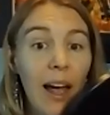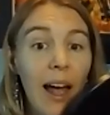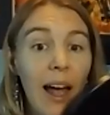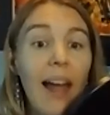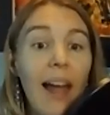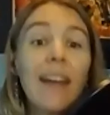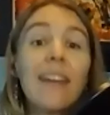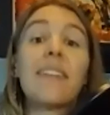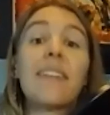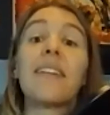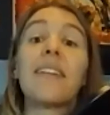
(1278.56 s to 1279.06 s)

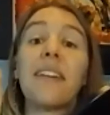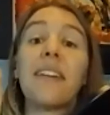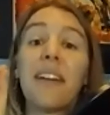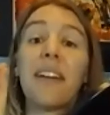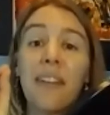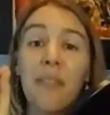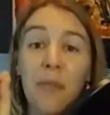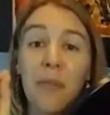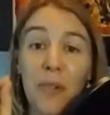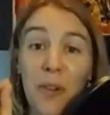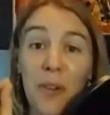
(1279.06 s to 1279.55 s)
And
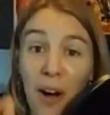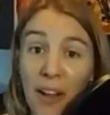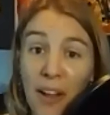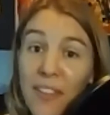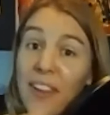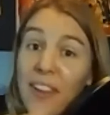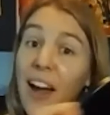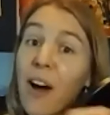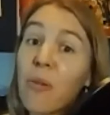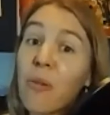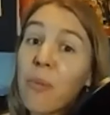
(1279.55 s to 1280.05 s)
not
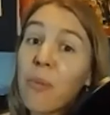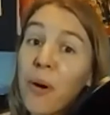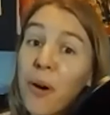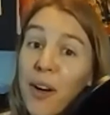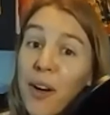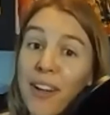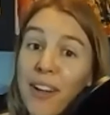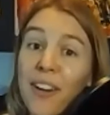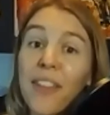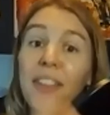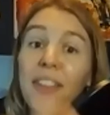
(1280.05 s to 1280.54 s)
the
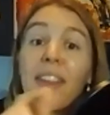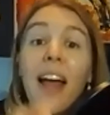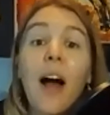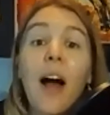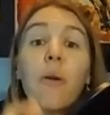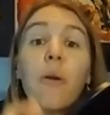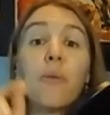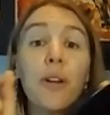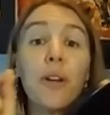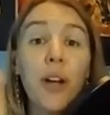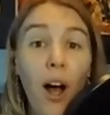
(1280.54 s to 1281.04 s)
output, the
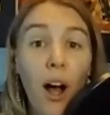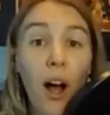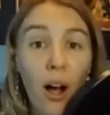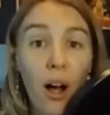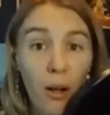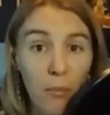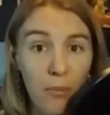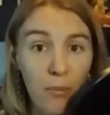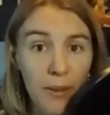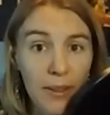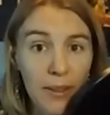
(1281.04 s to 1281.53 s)

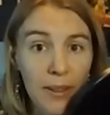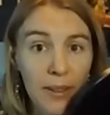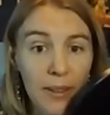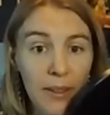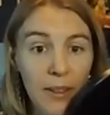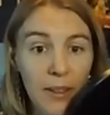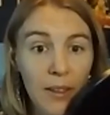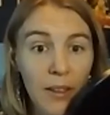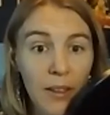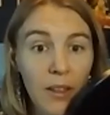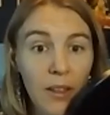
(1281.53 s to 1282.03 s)
outcome,
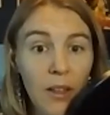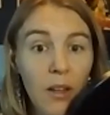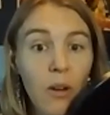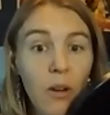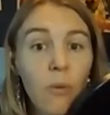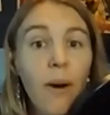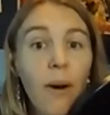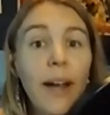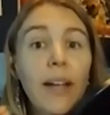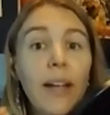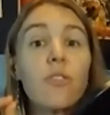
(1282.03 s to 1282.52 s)

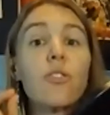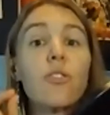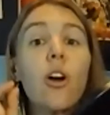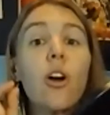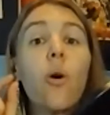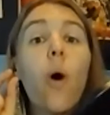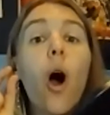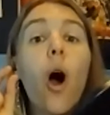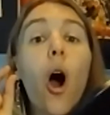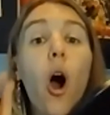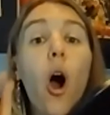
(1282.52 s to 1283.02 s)
right?
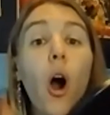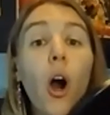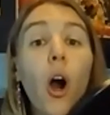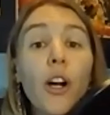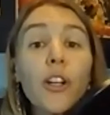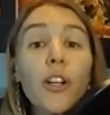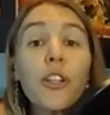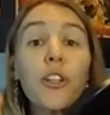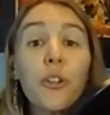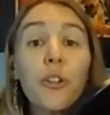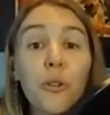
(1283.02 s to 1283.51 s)
So
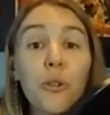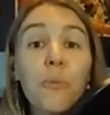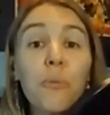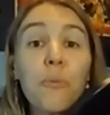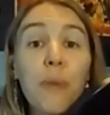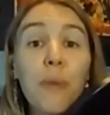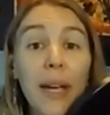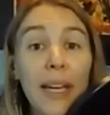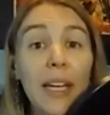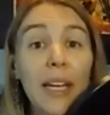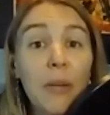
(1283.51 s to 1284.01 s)
are you
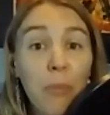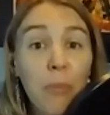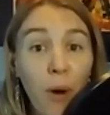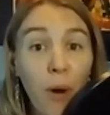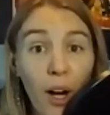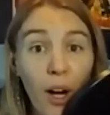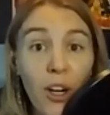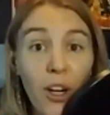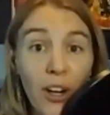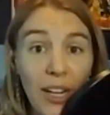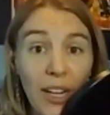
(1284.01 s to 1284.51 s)
making
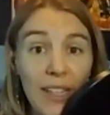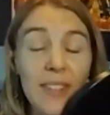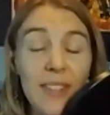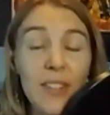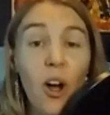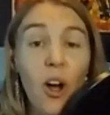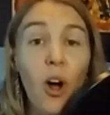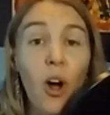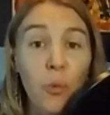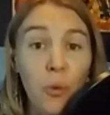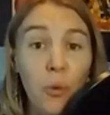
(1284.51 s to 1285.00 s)
progress
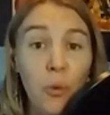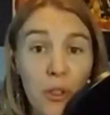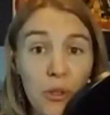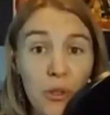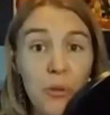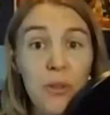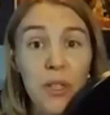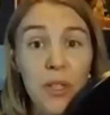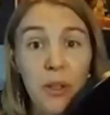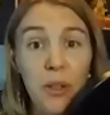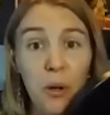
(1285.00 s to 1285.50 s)
on
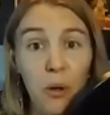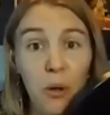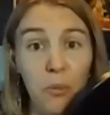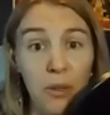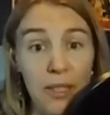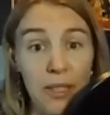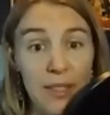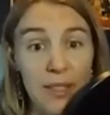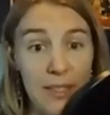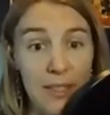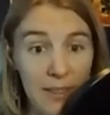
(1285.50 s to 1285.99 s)
reducing
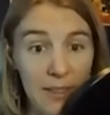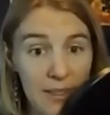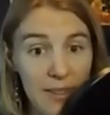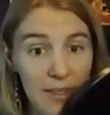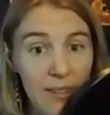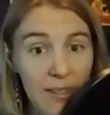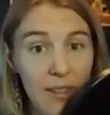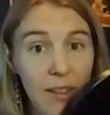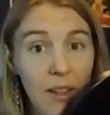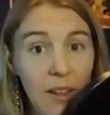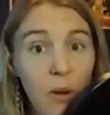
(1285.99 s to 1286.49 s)
homelessness?
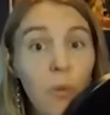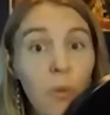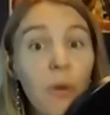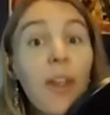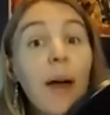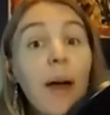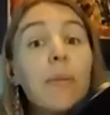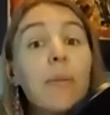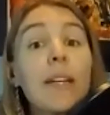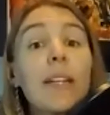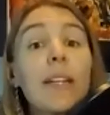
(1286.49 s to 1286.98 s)
Well,
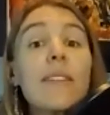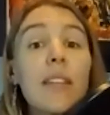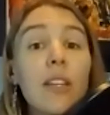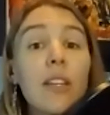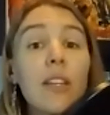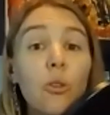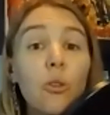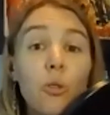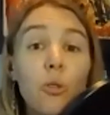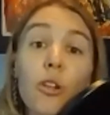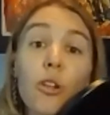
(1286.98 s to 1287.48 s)
that means
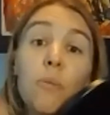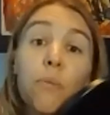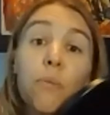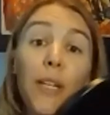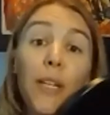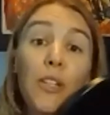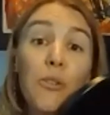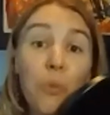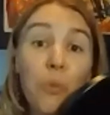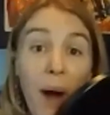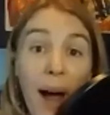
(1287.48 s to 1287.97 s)
that you should
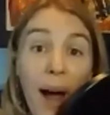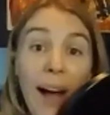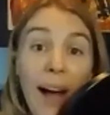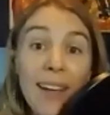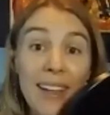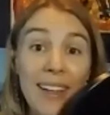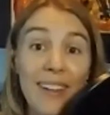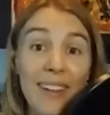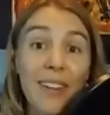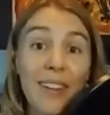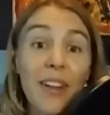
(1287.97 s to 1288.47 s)
be
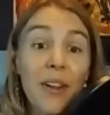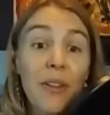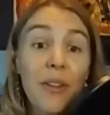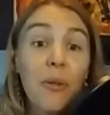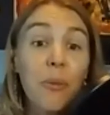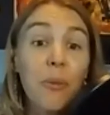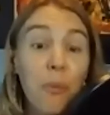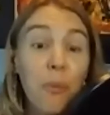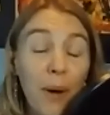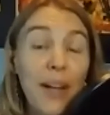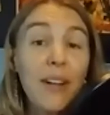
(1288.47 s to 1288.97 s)
tracking
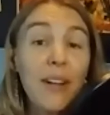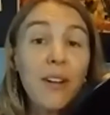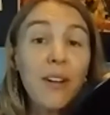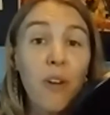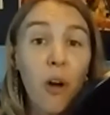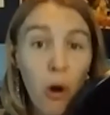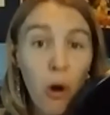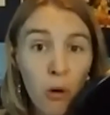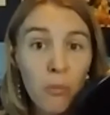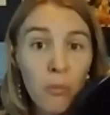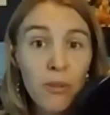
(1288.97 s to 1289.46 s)
the rate of
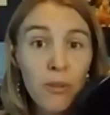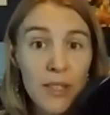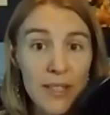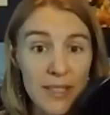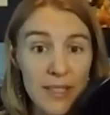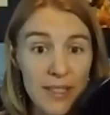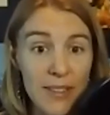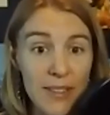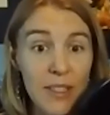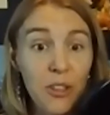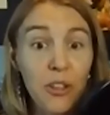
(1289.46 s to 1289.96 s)

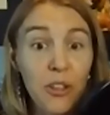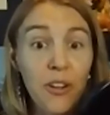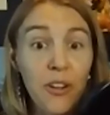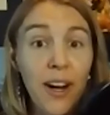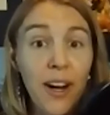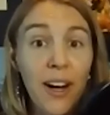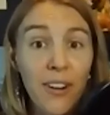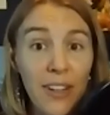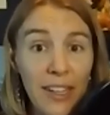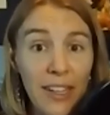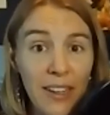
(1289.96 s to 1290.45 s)
homelessness in your
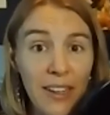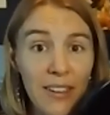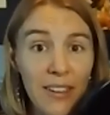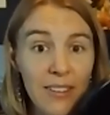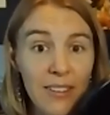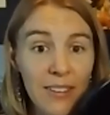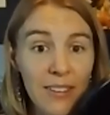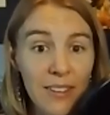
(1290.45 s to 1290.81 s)
area.